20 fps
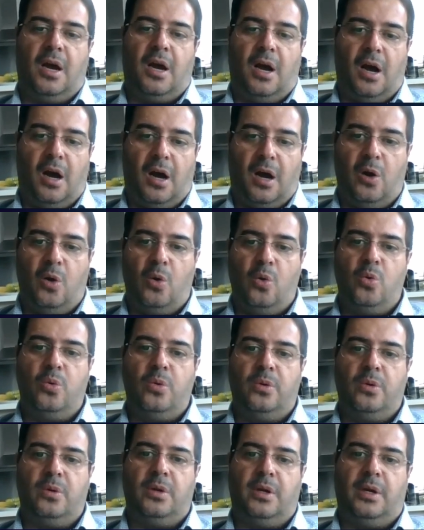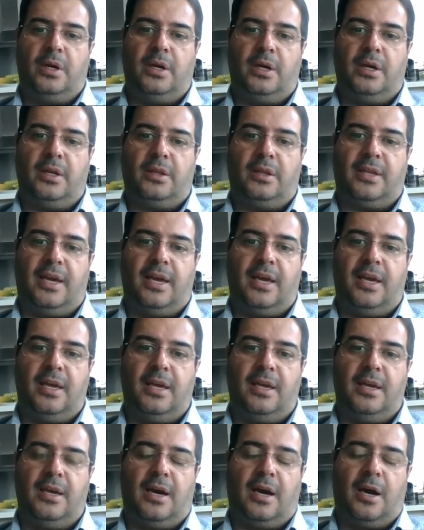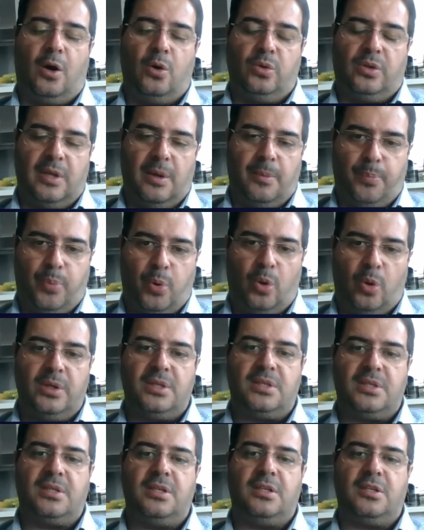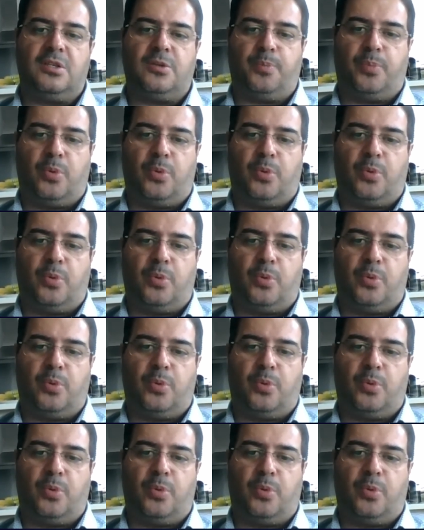how their policies,